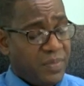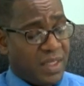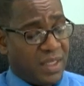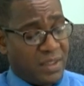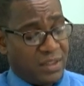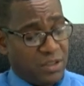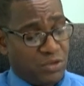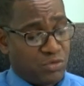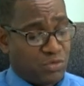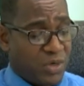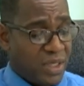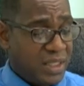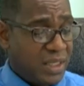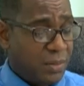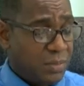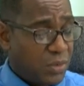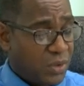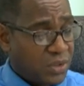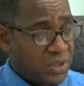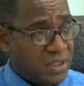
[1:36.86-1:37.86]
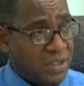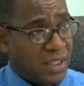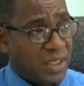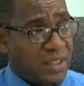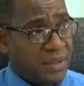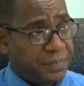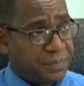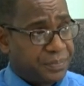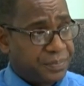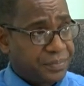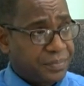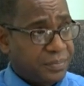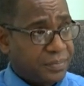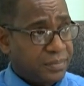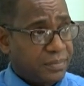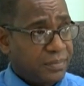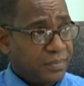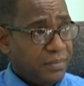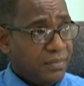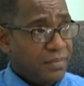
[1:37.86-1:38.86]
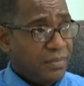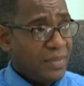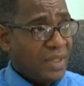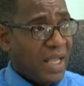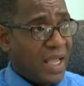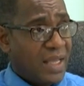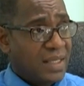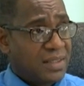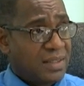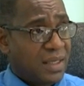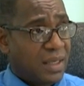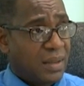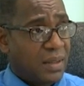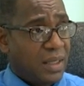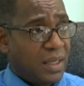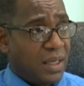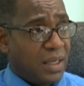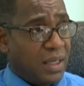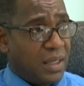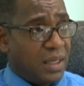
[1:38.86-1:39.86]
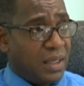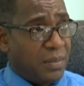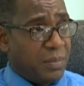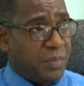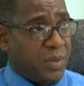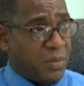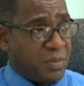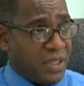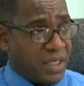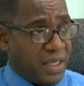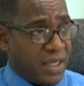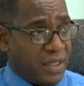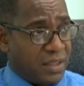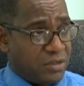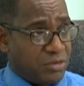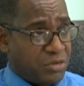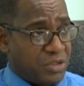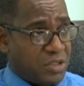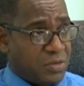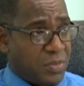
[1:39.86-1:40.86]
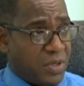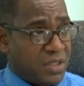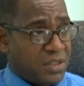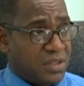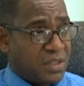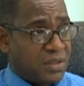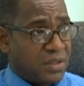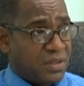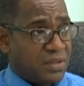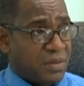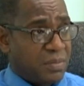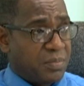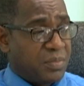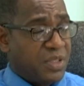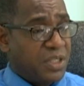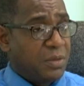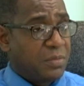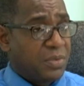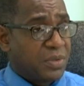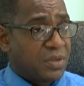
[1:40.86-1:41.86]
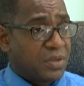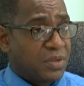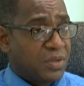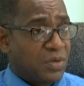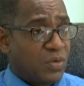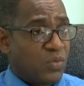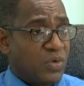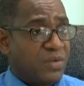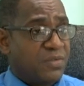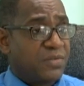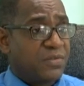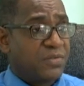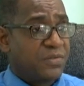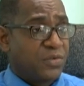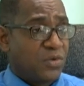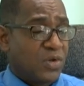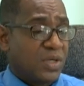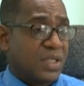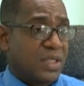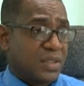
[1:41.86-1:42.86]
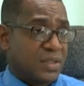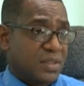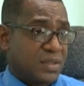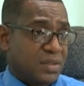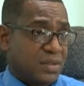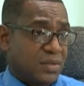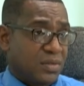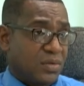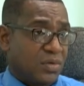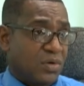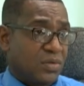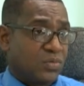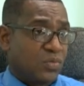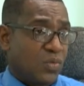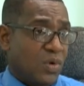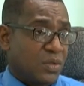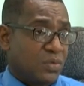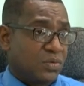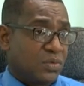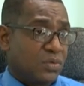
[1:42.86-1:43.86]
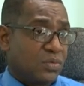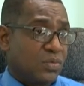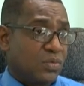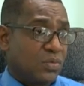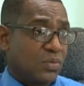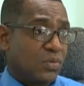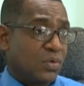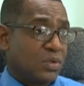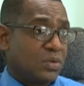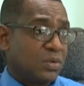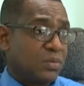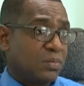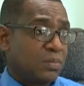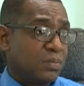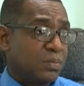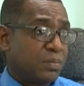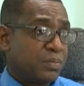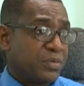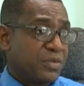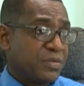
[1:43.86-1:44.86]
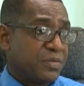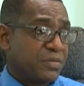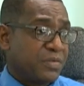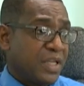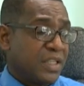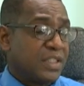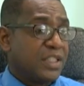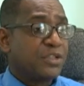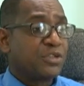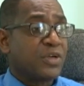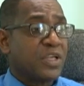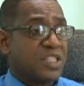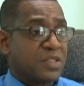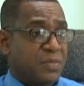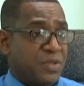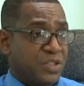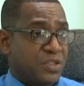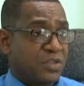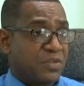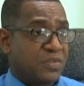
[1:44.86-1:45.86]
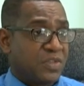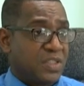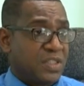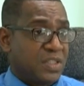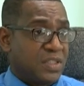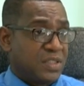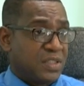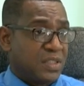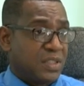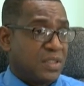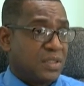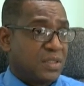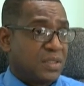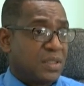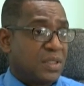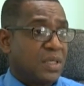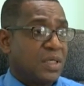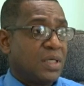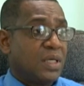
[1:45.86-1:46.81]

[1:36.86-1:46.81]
It is really important that as a public health response and as a people, we focus on what would prevent the transmission of the disease.